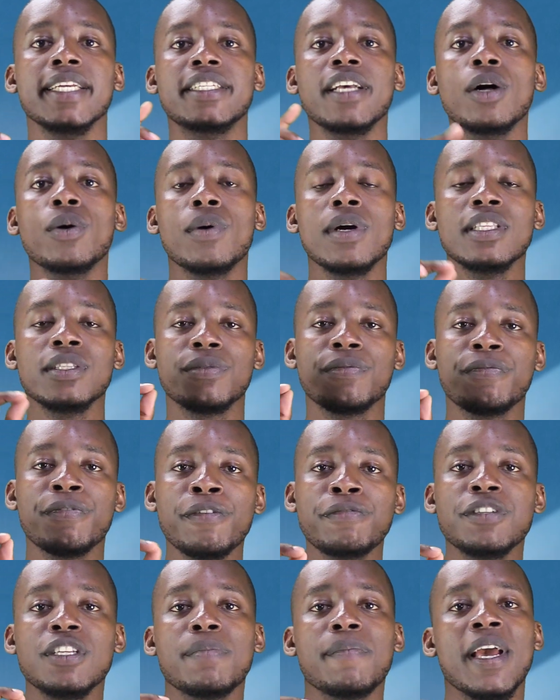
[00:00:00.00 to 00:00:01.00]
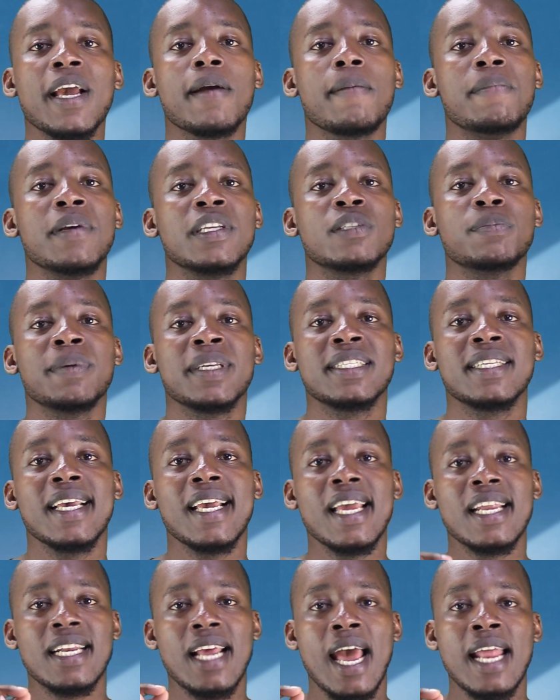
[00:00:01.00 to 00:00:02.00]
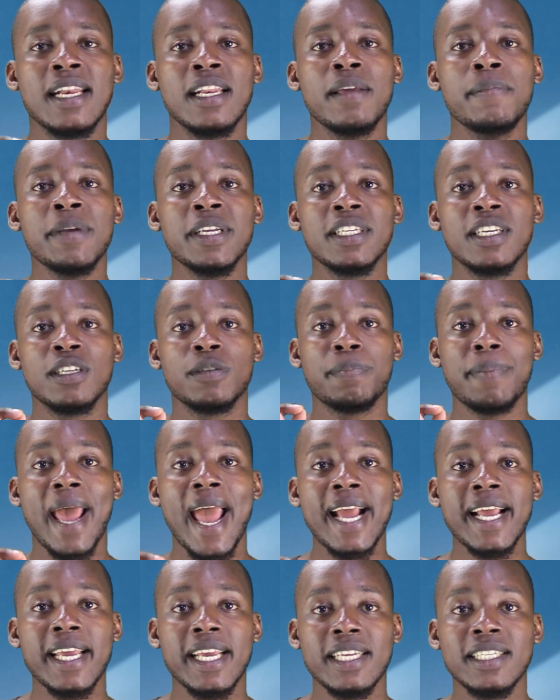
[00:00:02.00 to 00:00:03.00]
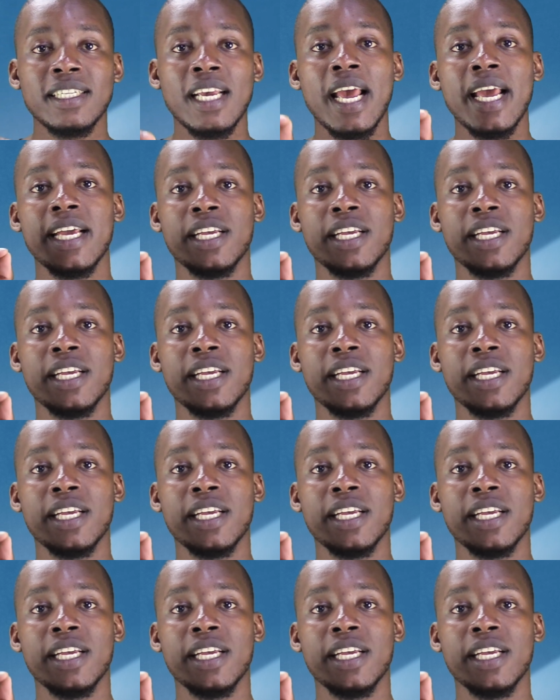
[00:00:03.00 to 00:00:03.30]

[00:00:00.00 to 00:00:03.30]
TelOne's 50 megabits per second unlimited package